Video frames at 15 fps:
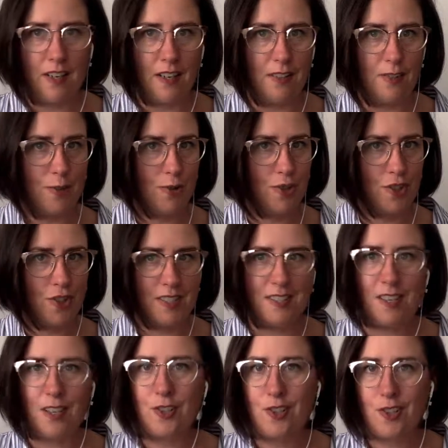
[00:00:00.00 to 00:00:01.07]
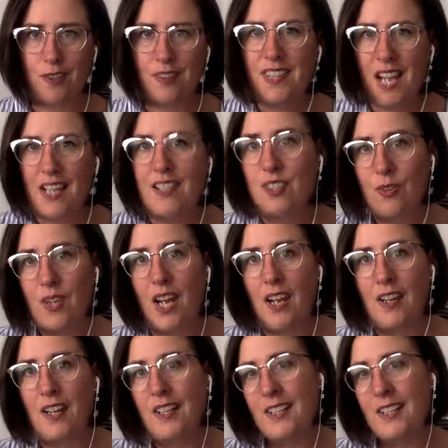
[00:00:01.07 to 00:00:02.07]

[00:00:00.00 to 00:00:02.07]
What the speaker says: and you're just not sure, that's okay.